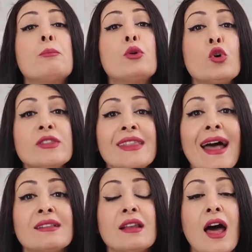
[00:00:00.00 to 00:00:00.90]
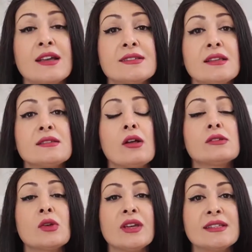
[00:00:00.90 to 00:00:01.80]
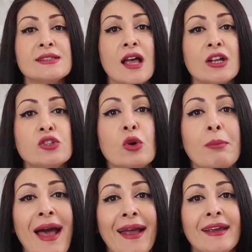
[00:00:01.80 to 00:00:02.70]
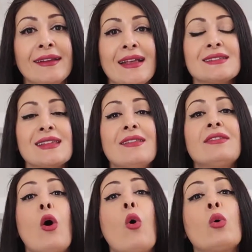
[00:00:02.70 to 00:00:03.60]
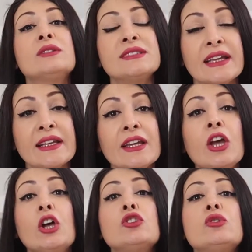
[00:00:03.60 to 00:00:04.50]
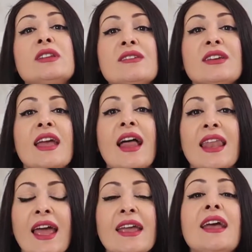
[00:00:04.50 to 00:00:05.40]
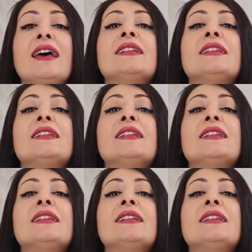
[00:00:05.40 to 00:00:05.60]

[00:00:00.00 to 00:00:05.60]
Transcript: put that license also inside your packet and send the whole thing to DVLA.